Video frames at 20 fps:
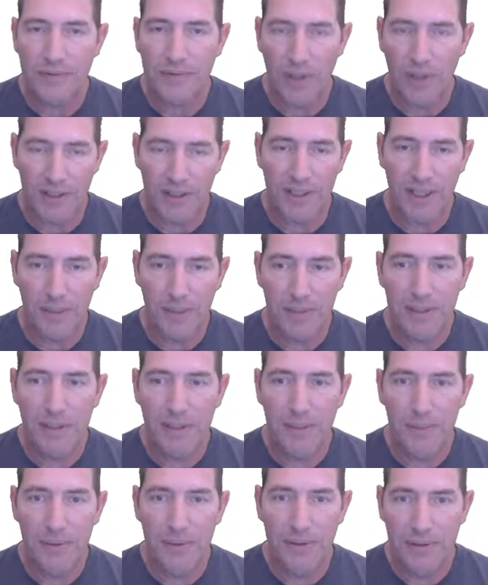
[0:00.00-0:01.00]
Are they going to be
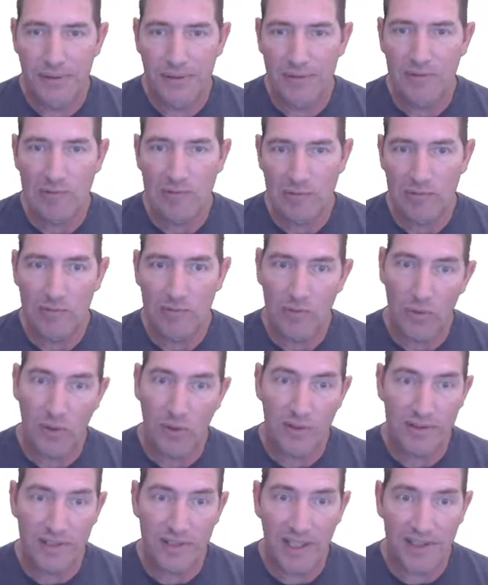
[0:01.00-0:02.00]
numbered? Well,
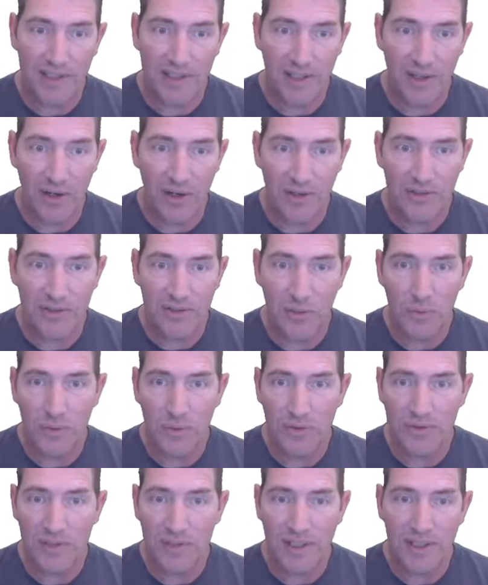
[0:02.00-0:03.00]
it says they are, so we'll
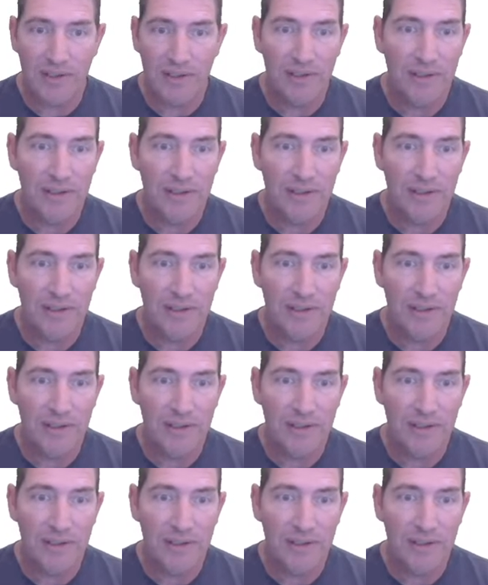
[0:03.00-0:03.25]
see.